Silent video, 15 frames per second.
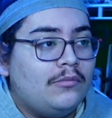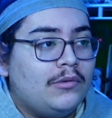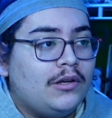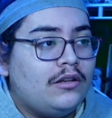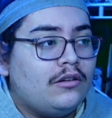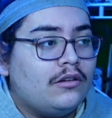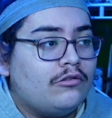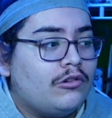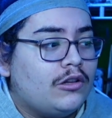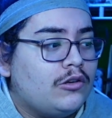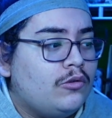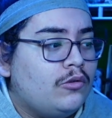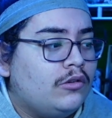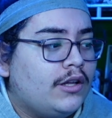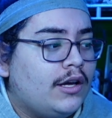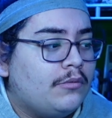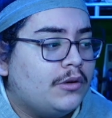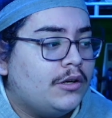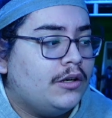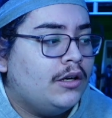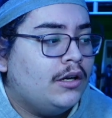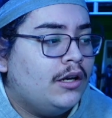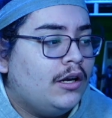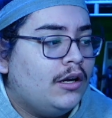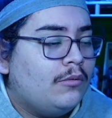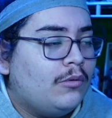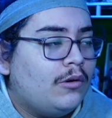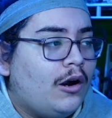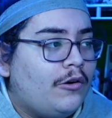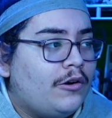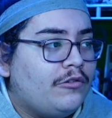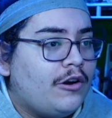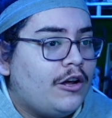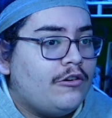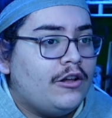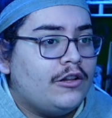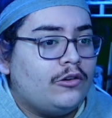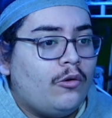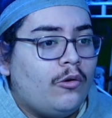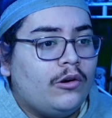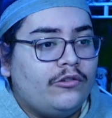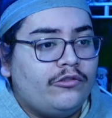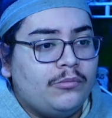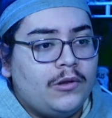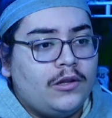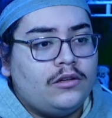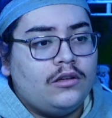it's just really cool that we're already right around the corner from this,